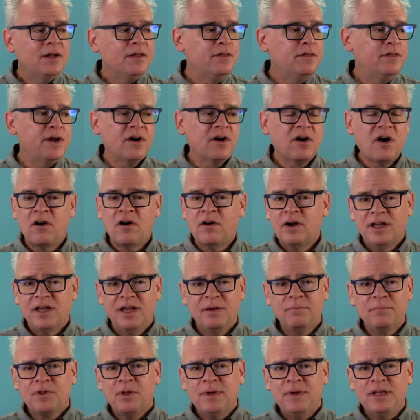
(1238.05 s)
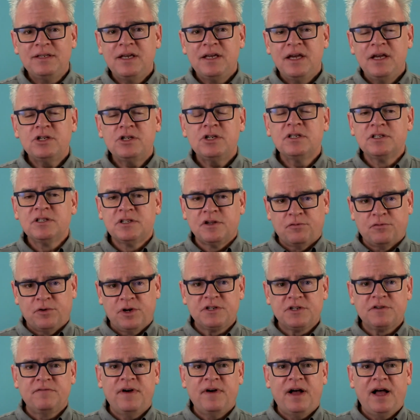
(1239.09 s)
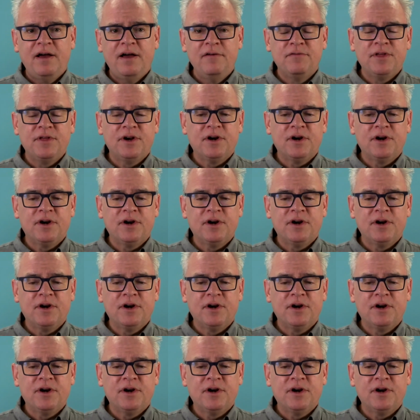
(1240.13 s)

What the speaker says: There are implementations of RISC-V